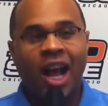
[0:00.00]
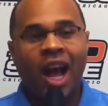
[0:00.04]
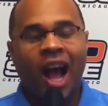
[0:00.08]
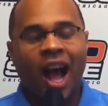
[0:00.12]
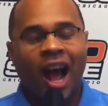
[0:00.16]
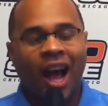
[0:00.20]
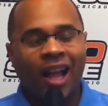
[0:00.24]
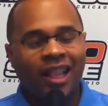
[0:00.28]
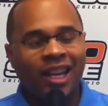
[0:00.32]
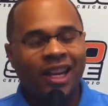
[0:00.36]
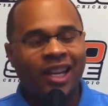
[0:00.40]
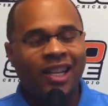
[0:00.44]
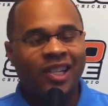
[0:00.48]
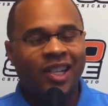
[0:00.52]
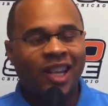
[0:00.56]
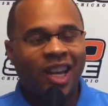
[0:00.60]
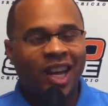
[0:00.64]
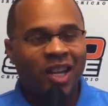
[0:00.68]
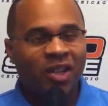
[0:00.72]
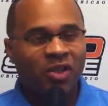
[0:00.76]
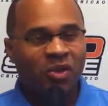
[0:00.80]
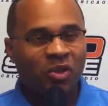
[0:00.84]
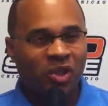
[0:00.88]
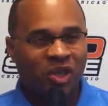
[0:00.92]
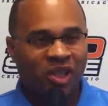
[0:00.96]
I think it's
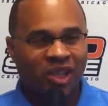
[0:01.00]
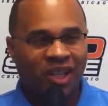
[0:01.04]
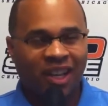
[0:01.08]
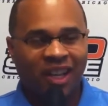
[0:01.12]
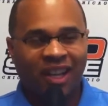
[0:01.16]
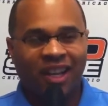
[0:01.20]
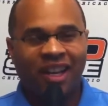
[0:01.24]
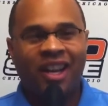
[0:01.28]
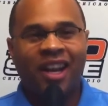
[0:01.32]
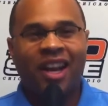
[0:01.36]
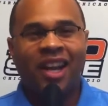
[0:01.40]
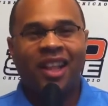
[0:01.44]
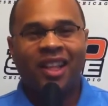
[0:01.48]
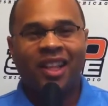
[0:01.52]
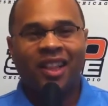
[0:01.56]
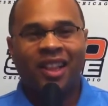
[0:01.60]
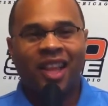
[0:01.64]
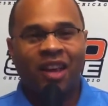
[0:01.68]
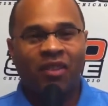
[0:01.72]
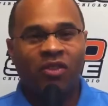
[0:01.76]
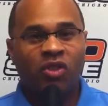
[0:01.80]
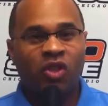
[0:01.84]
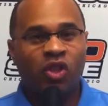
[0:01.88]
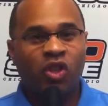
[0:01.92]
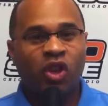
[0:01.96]
interesting that
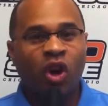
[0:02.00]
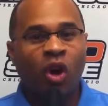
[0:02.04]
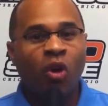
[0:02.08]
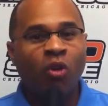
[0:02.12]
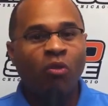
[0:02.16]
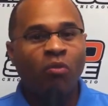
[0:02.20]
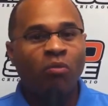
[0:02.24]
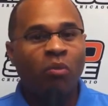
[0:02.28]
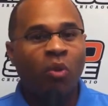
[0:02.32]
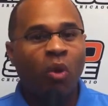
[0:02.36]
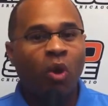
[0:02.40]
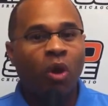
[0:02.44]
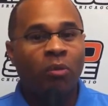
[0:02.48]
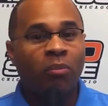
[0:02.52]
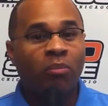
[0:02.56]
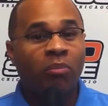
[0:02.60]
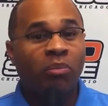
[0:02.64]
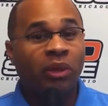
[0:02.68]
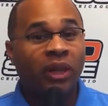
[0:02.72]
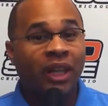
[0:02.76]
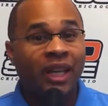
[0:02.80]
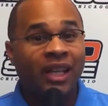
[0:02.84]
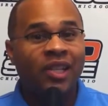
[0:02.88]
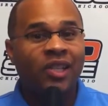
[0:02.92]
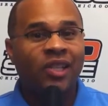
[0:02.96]
they've shown more
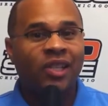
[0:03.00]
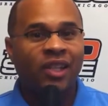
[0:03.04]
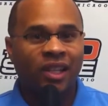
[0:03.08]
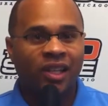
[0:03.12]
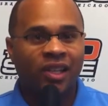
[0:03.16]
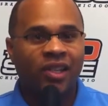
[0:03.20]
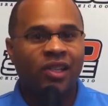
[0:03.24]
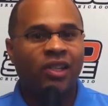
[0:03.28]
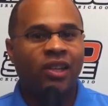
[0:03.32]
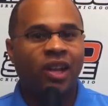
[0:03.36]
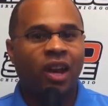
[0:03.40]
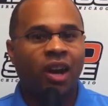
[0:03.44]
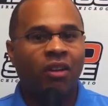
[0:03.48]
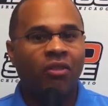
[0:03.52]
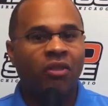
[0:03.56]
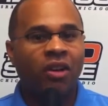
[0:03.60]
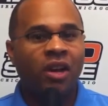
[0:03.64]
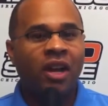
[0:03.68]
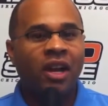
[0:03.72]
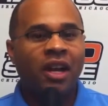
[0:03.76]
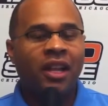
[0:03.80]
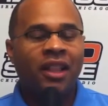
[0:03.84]
blitzing stuff